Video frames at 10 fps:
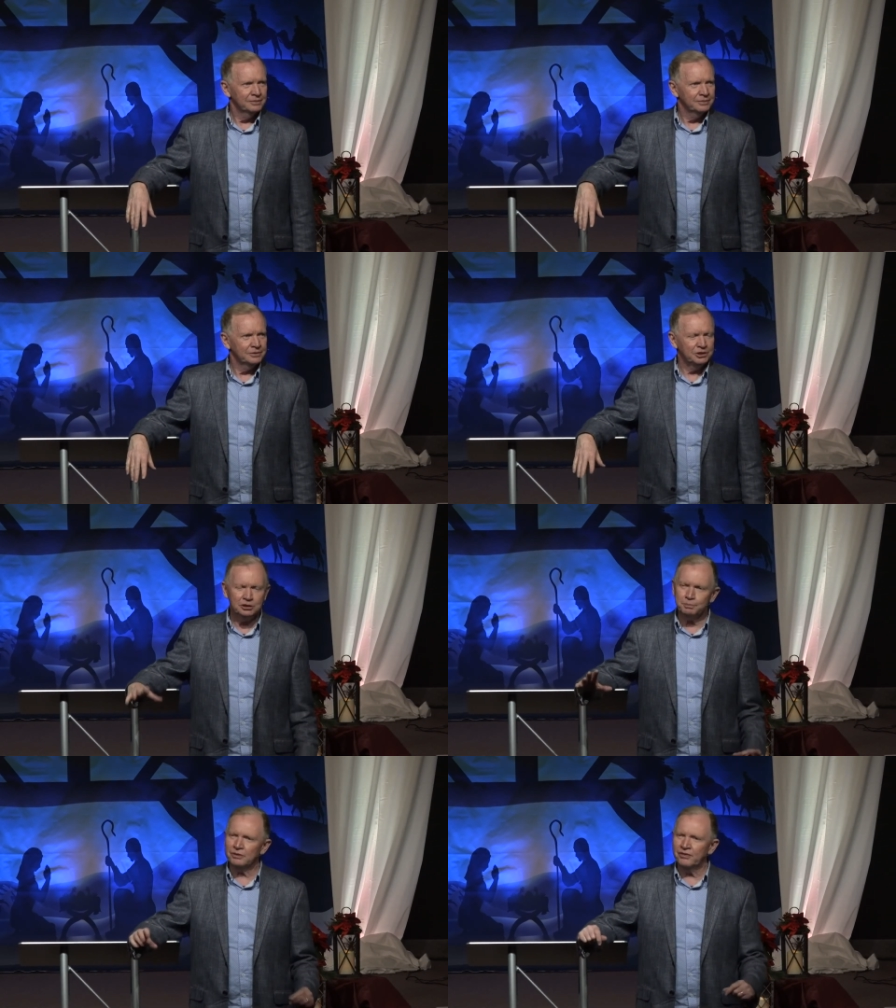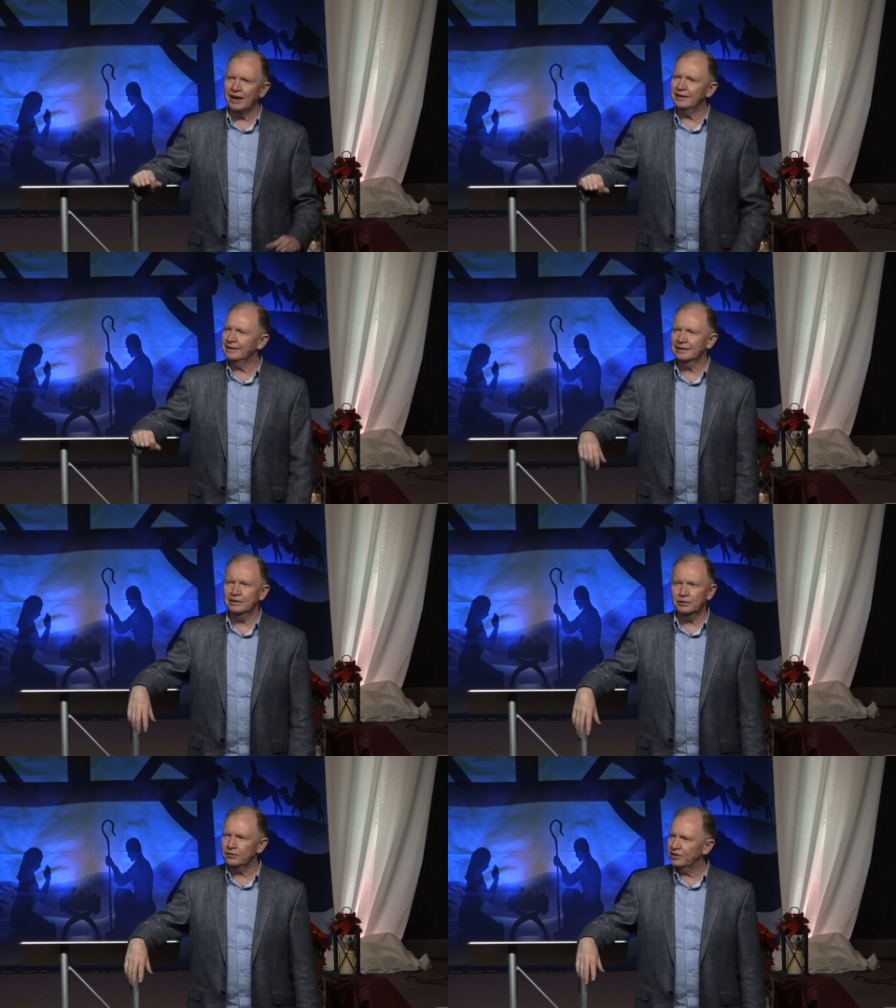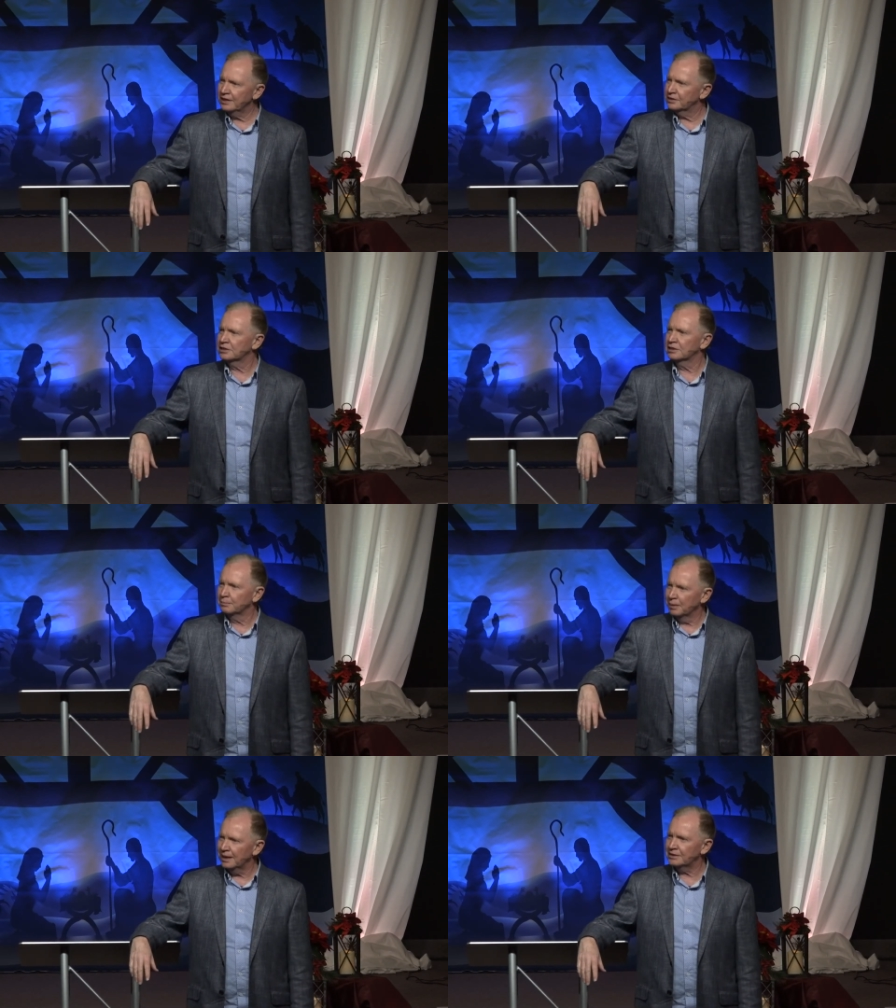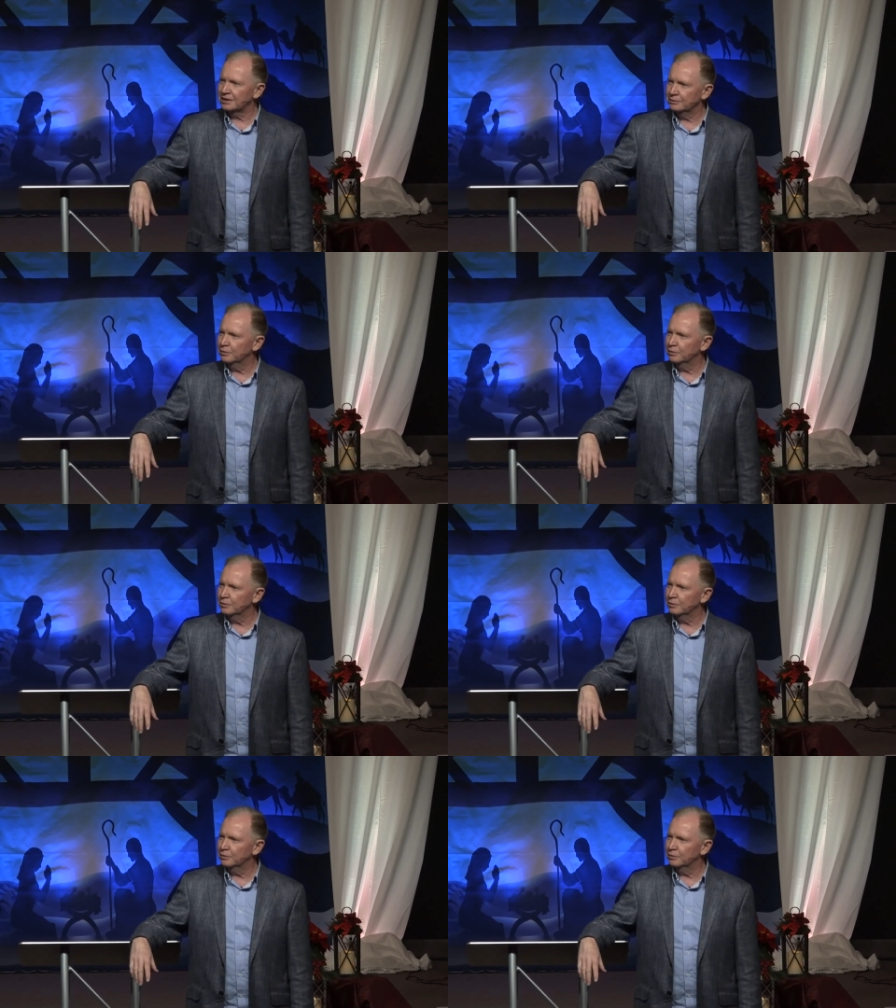Just providing little things is a blessing.